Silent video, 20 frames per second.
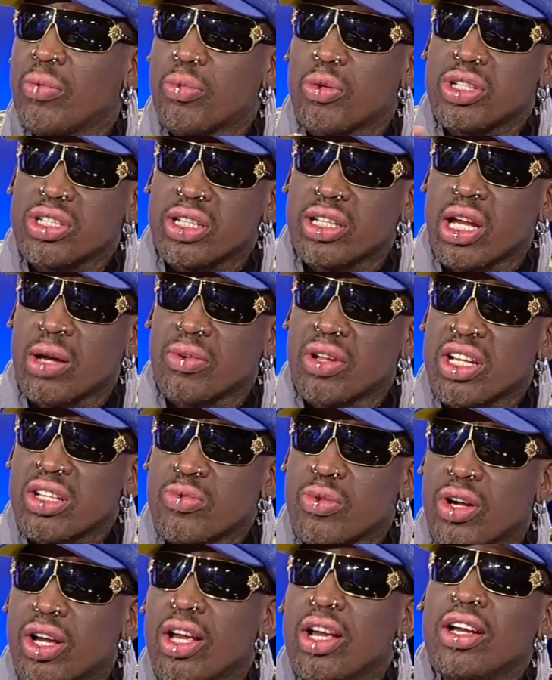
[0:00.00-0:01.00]
We don't have prison camps.
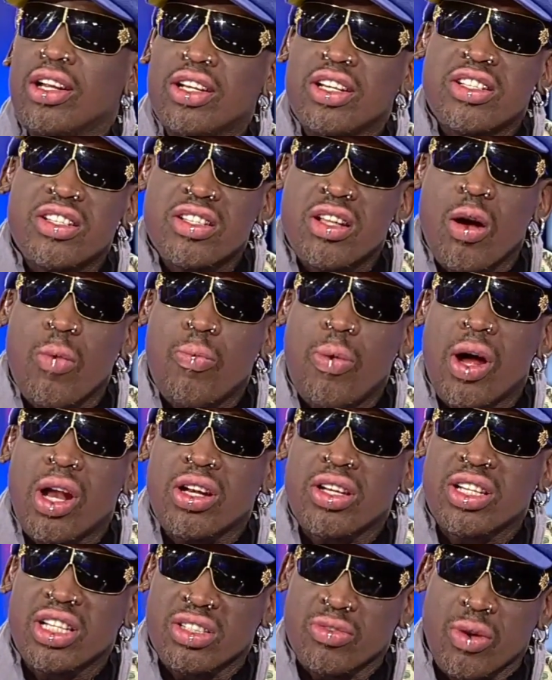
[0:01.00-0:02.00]
Guess what? This is all
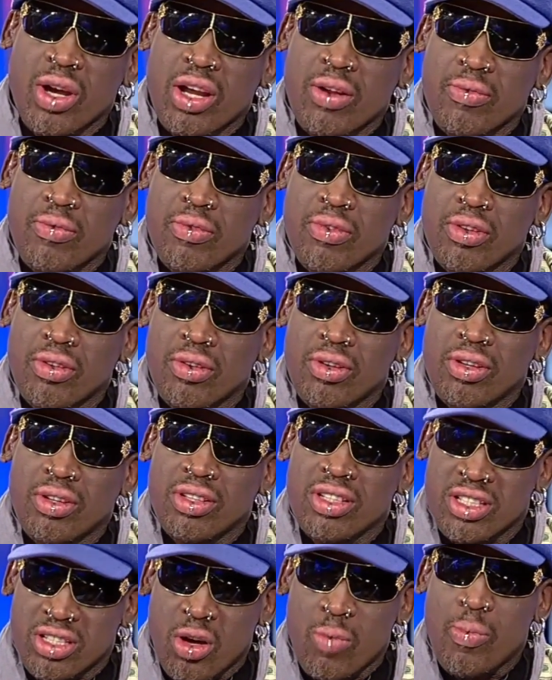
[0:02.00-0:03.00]
politics, right?
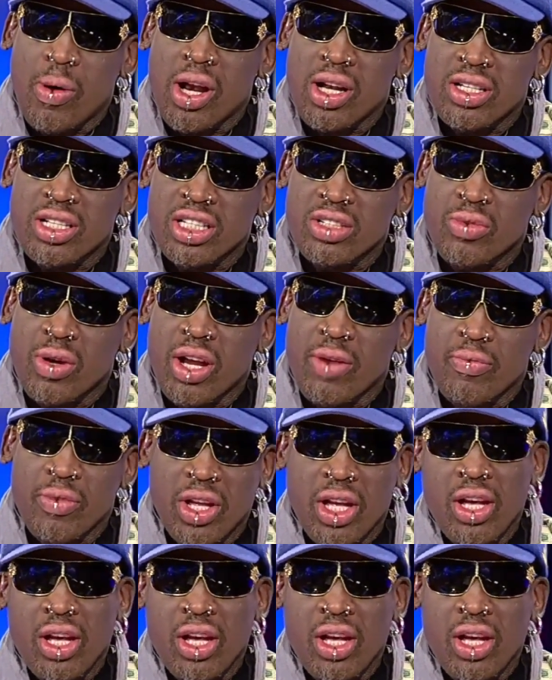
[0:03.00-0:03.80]
This is all politics, right?